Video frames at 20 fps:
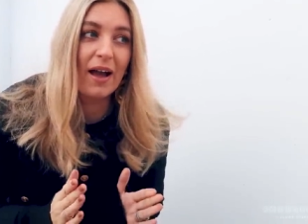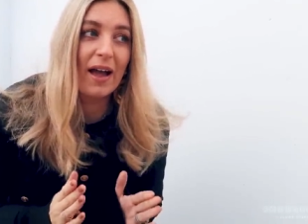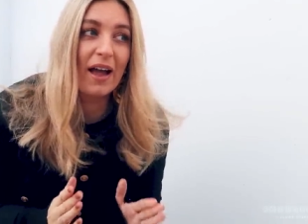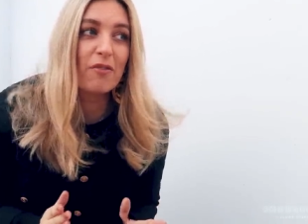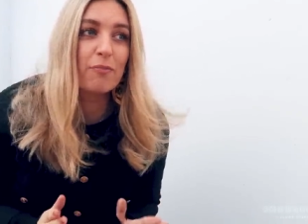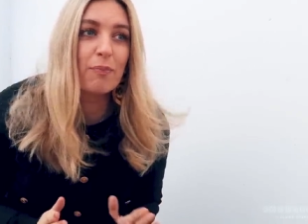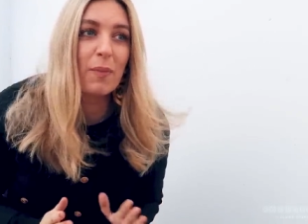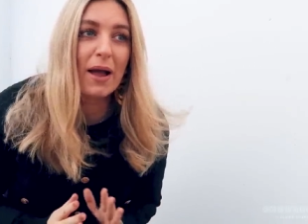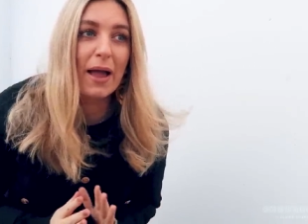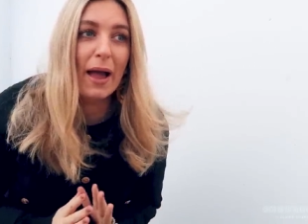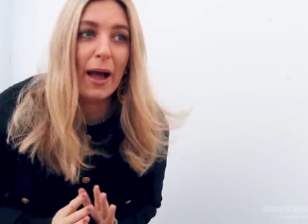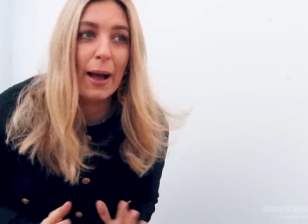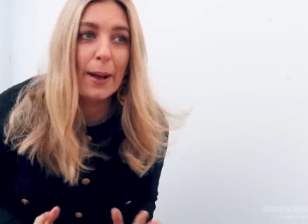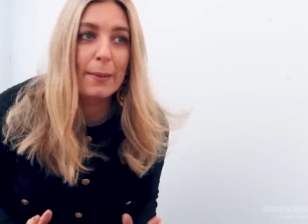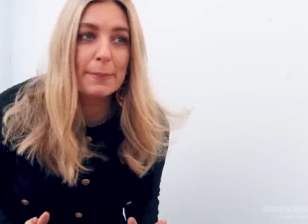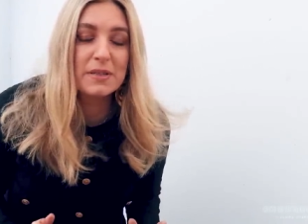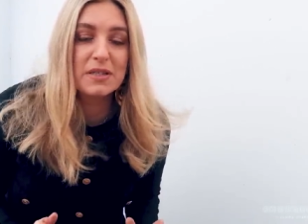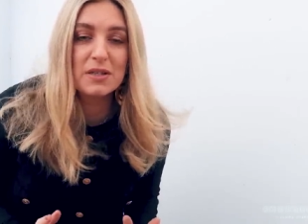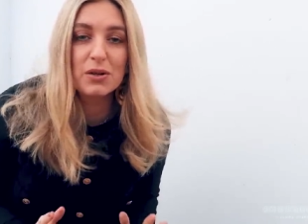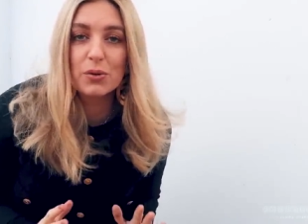I have my
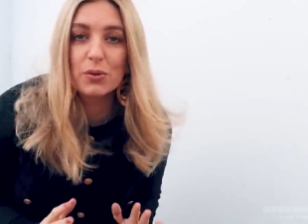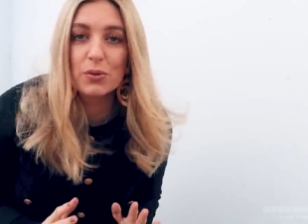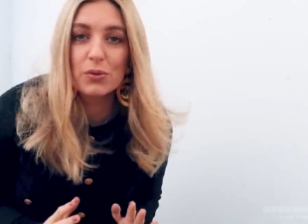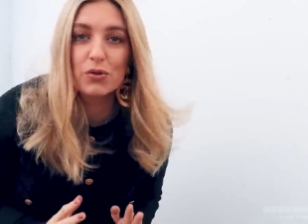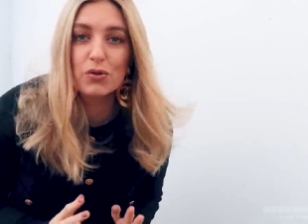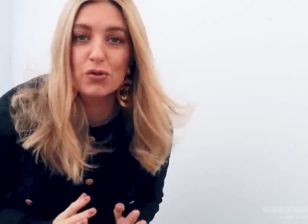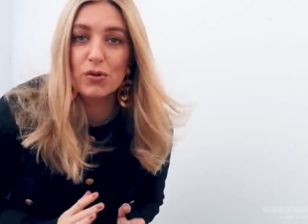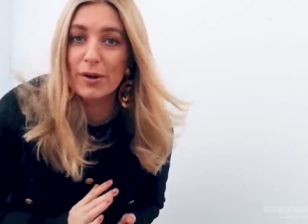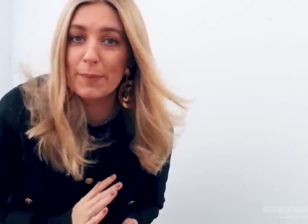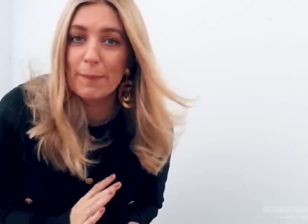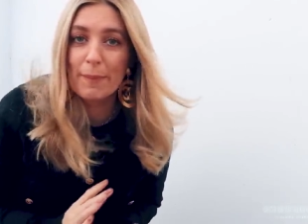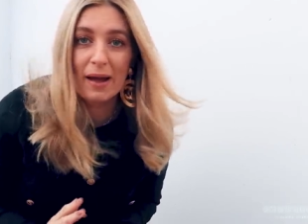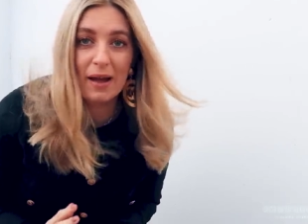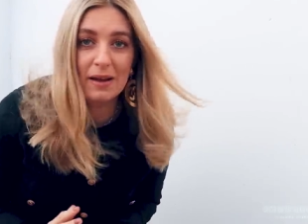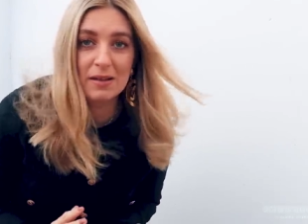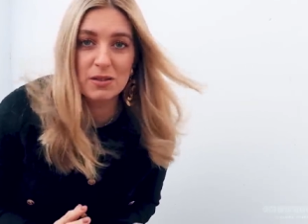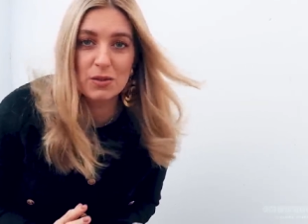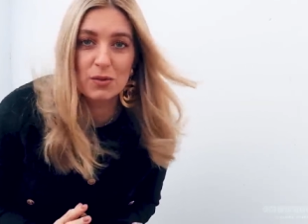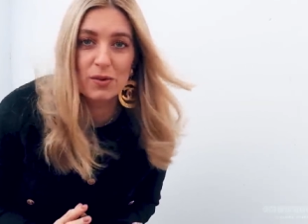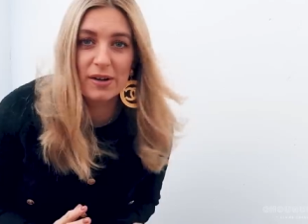absolute dream
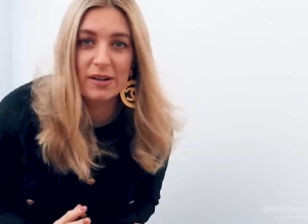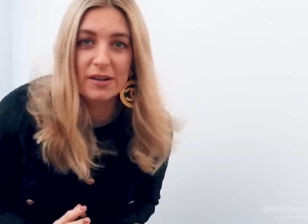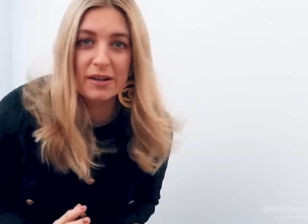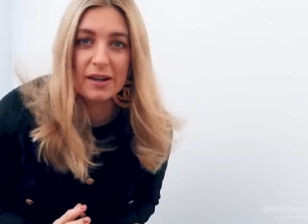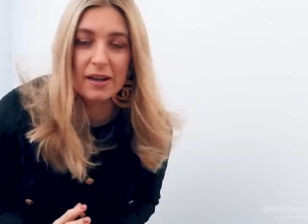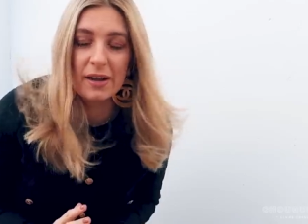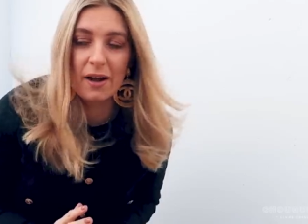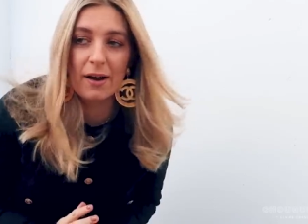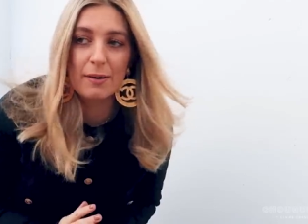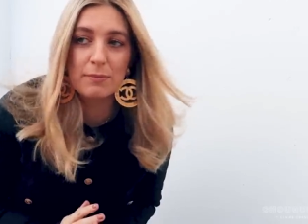bags already.